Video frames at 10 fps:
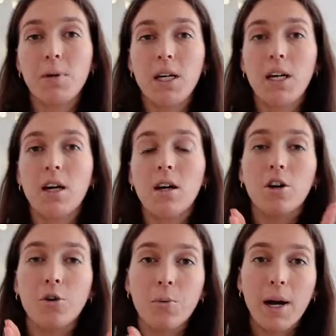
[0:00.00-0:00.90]
be
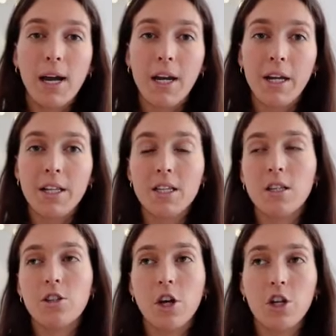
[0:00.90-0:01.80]
grains
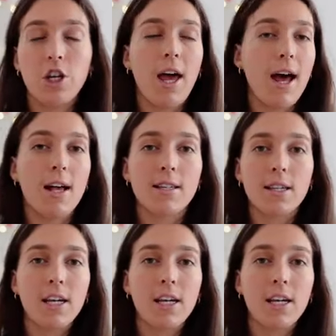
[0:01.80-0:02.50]
such as